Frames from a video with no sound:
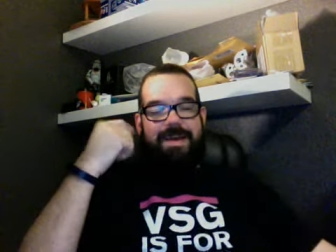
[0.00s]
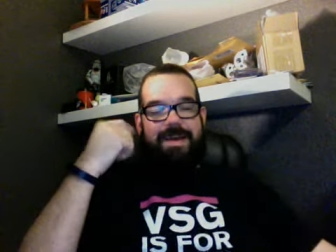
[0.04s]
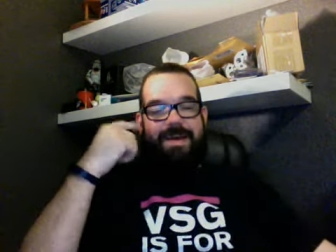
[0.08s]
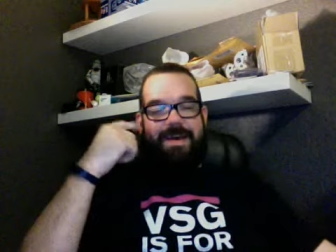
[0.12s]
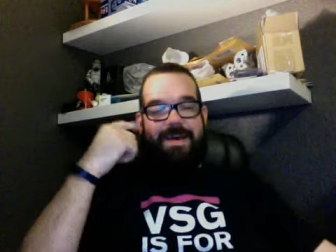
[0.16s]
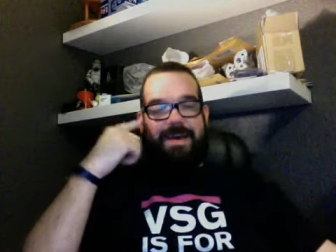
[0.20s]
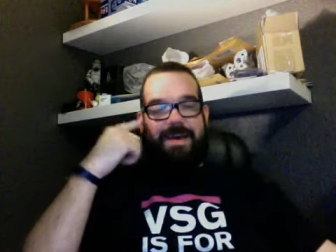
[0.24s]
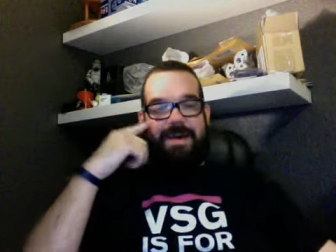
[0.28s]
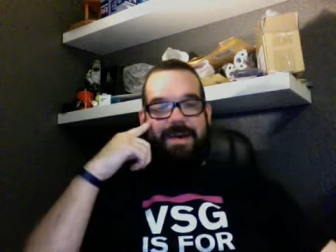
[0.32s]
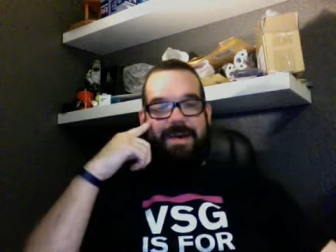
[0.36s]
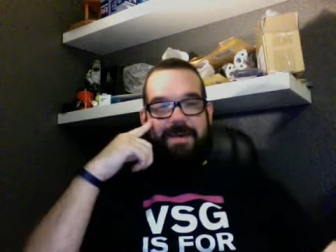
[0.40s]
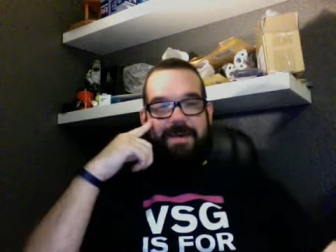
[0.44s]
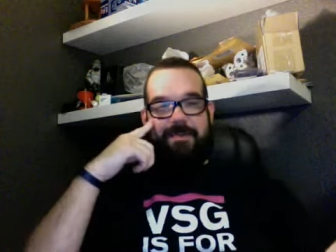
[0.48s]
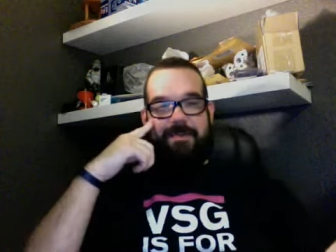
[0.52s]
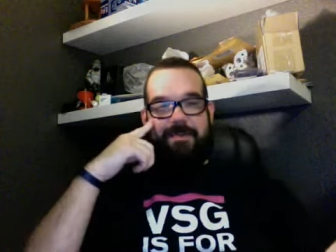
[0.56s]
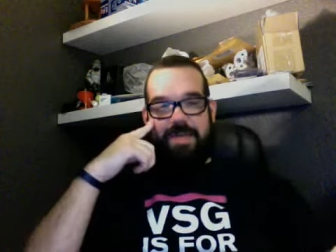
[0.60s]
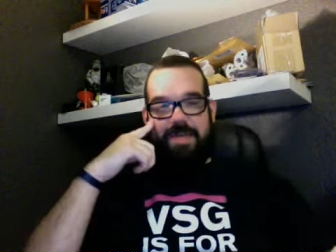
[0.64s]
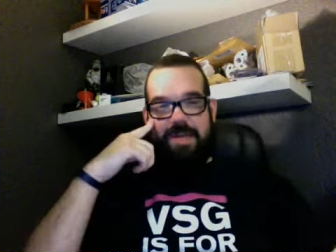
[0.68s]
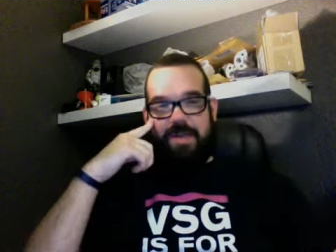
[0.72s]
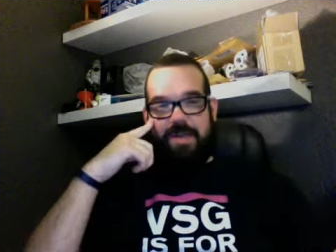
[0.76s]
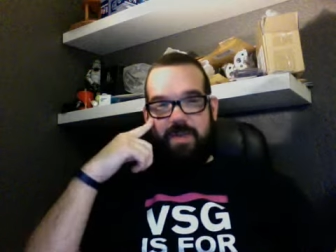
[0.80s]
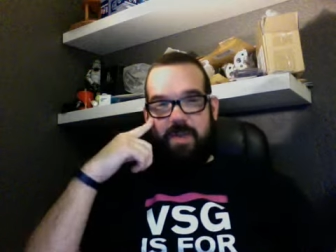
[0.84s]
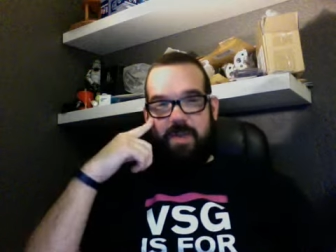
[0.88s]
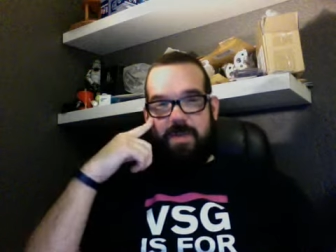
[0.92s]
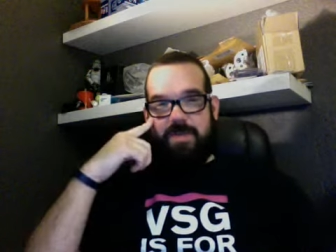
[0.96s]
Um, check
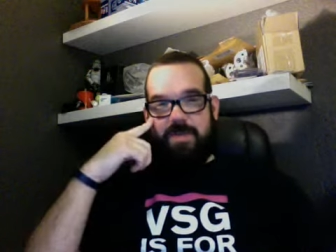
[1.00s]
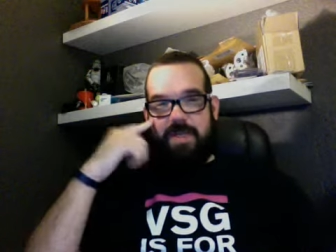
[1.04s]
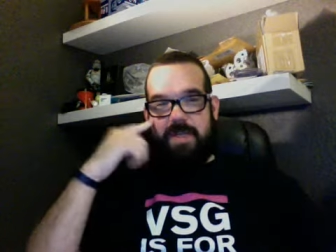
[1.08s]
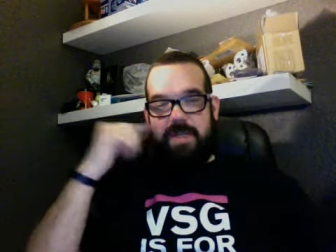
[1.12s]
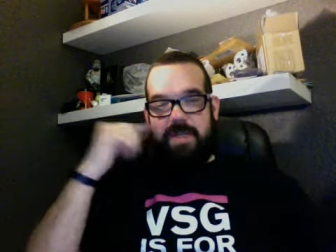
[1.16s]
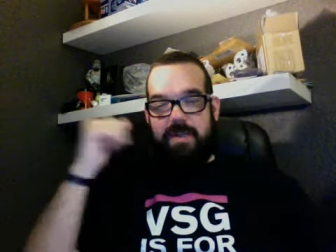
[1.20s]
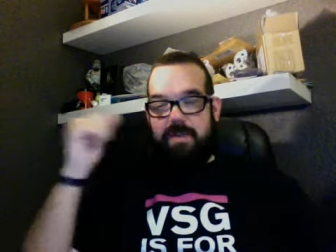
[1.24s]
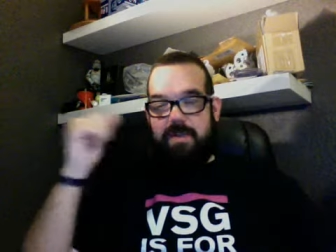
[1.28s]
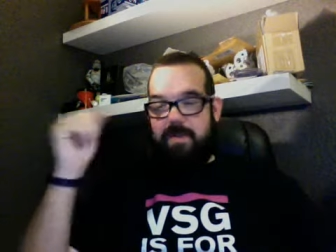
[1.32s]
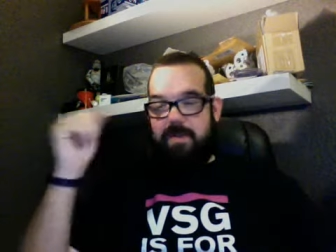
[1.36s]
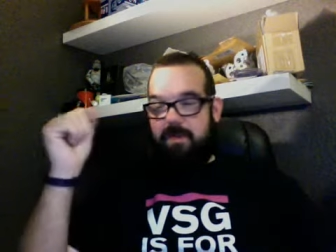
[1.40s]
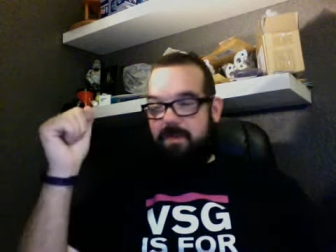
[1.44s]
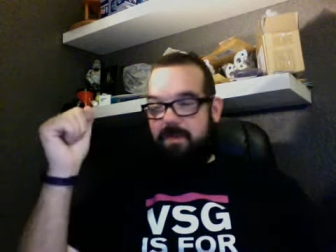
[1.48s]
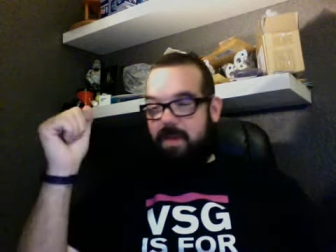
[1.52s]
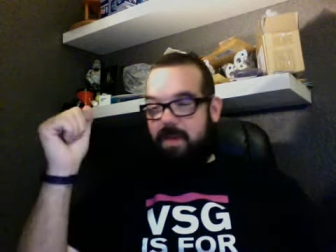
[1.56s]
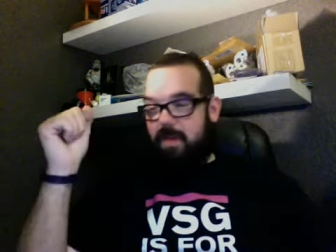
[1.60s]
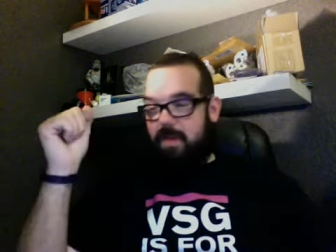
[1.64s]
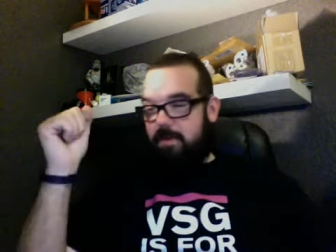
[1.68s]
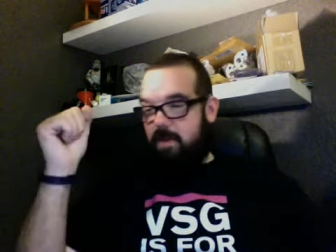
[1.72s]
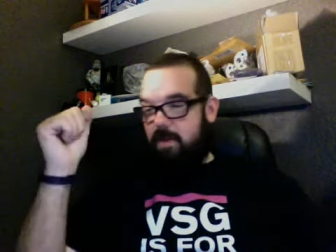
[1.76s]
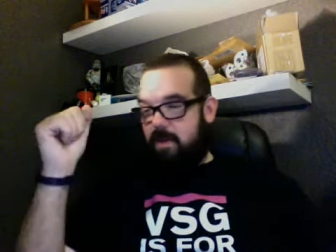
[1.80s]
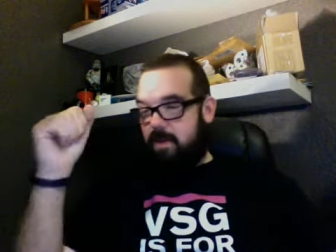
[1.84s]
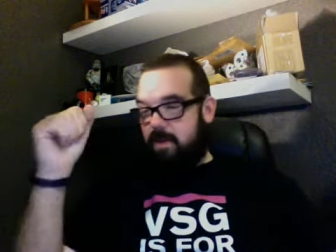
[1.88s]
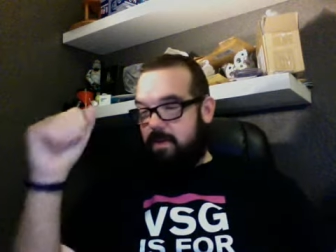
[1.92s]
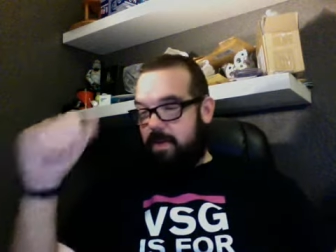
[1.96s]
out the website. They're
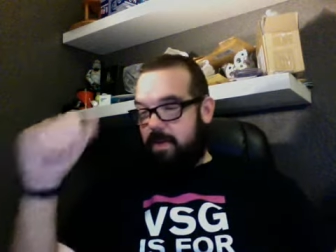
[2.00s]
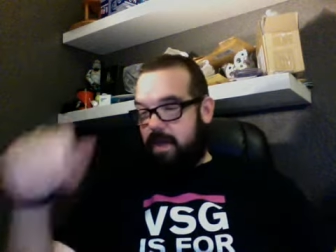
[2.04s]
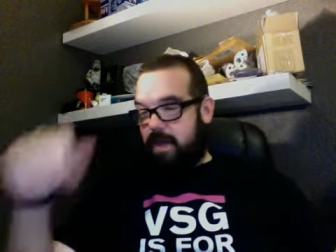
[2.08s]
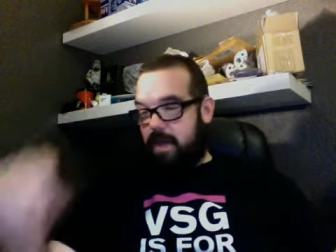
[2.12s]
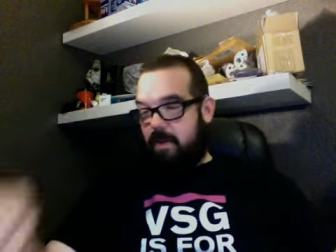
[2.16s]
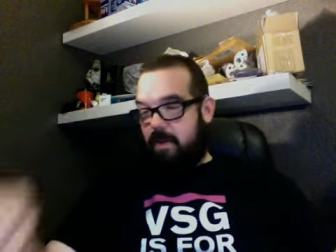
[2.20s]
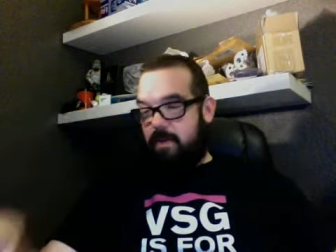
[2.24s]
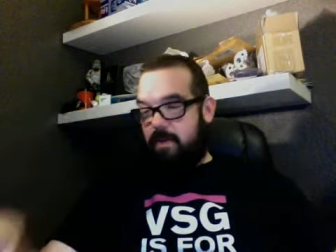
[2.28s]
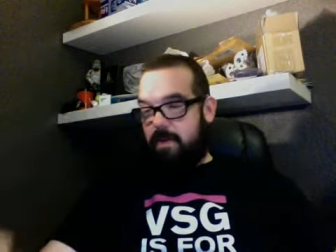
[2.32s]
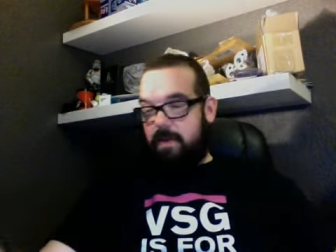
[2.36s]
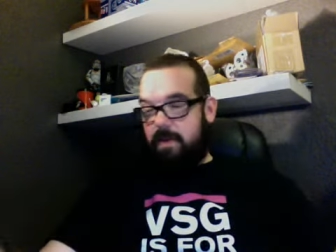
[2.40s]
available now.